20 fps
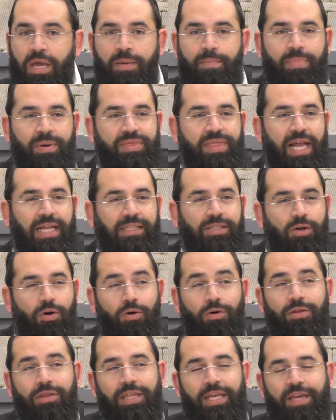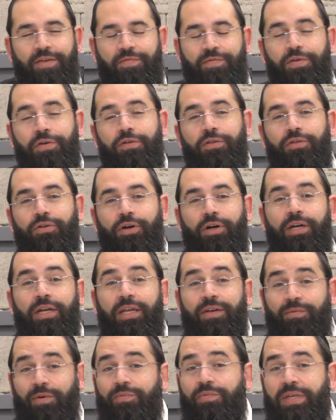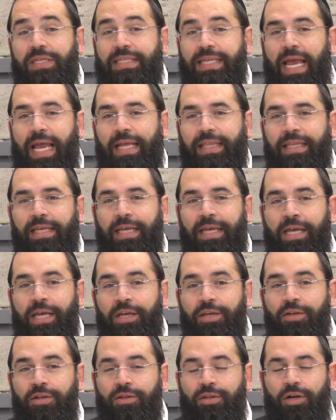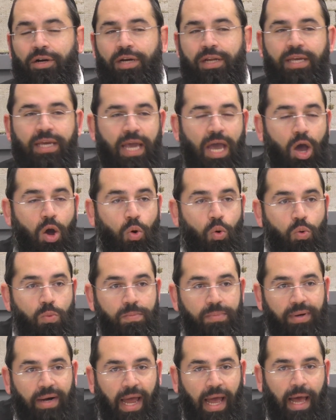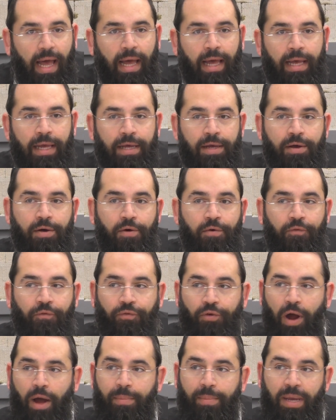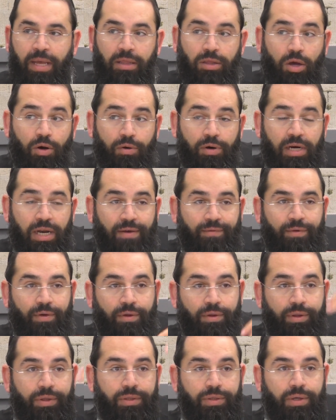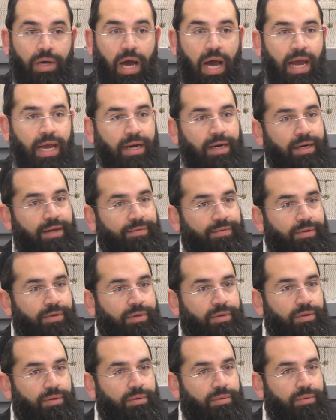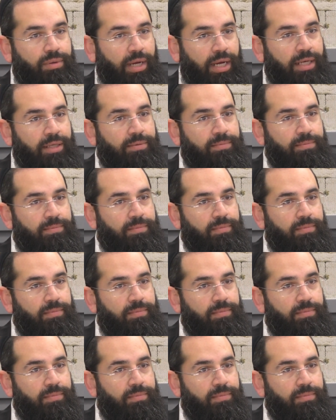But that's only if you're learning what we said. You're learning a chumrah from a lower level to a higher level, right?